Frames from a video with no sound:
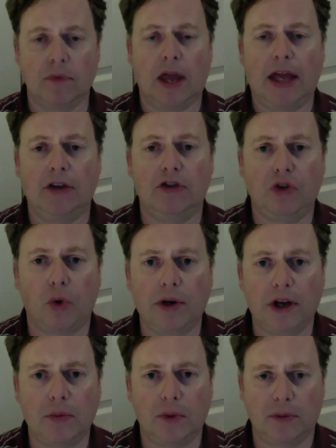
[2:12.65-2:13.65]
and join
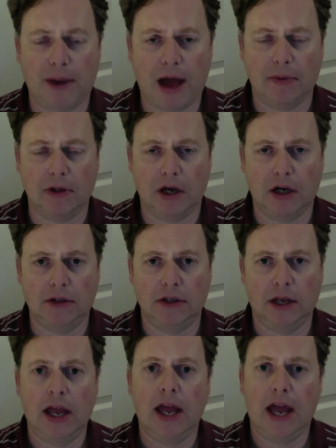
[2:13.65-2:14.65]
up with Babylon
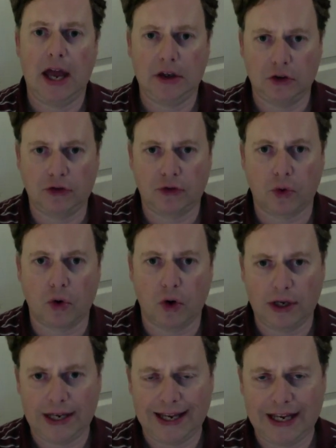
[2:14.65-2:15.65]
and
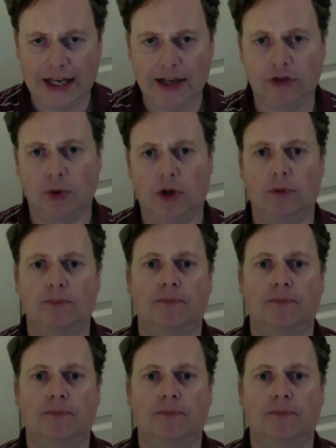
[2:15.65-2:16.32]
destroy Israel.